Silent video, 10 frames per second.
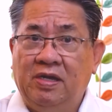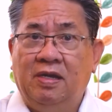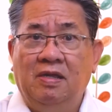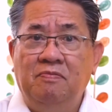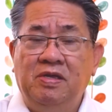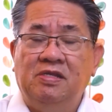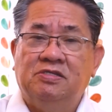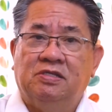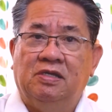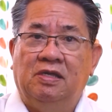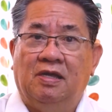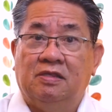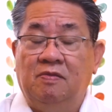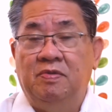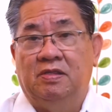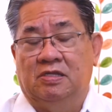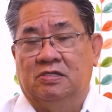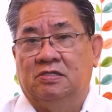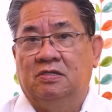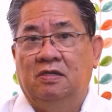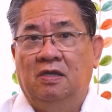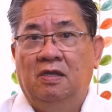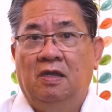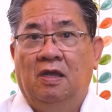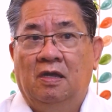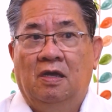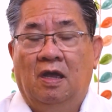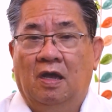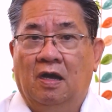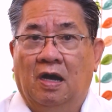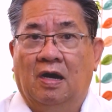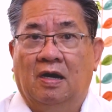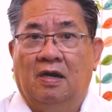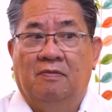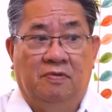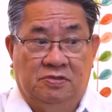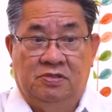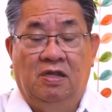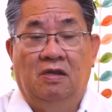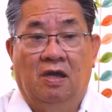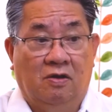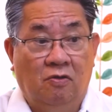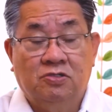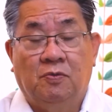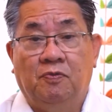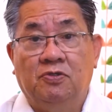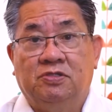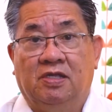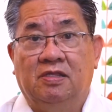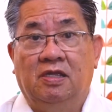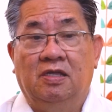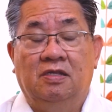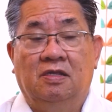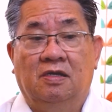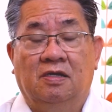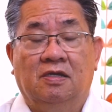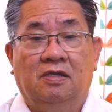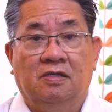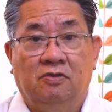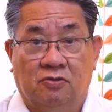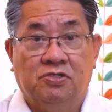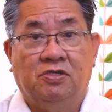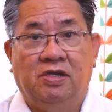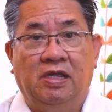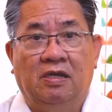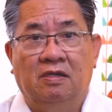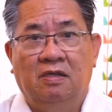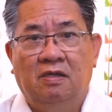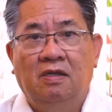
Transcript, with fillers: weekly ministry activities are still are also posted in uh, your screen.